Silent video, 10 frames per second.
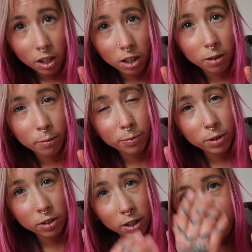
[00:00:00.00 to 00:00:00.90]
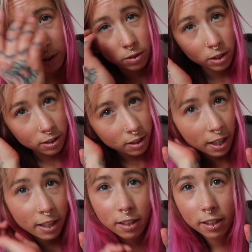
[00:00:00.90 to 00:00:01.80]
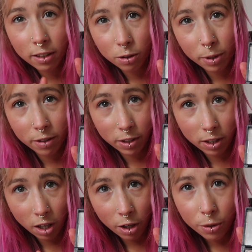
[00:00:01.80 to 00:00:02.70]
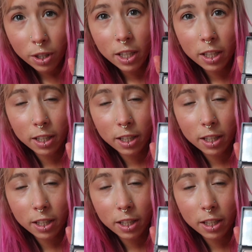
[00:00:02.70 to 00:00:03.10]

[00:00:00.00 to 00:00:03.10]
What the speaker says: I'm just kind of using it to add like a little bit of a glow.